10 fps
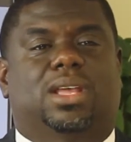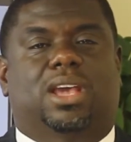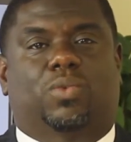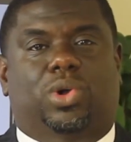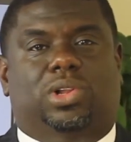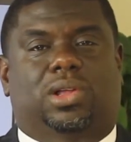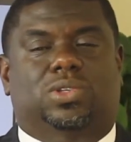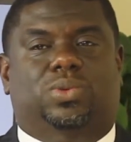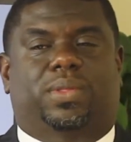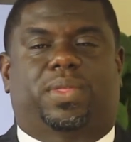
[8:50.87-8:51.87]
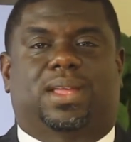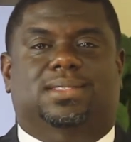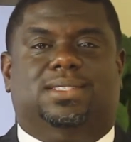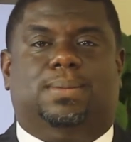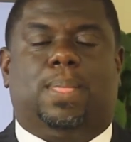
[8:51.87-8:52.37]
And we'll close with
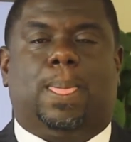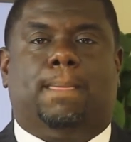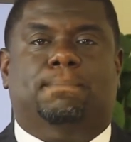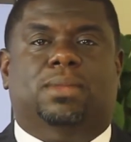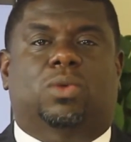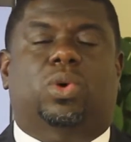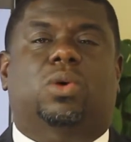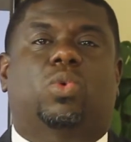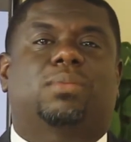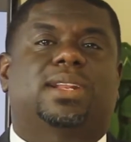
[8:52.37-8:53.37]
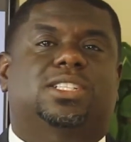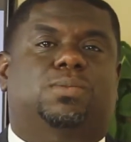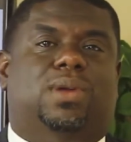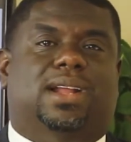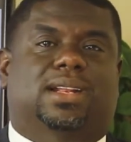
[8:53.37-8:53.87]
this. When a woman is
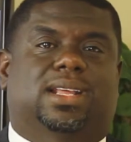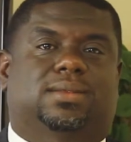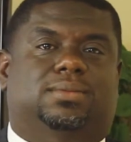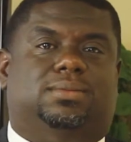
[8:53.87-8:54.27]
pregnant,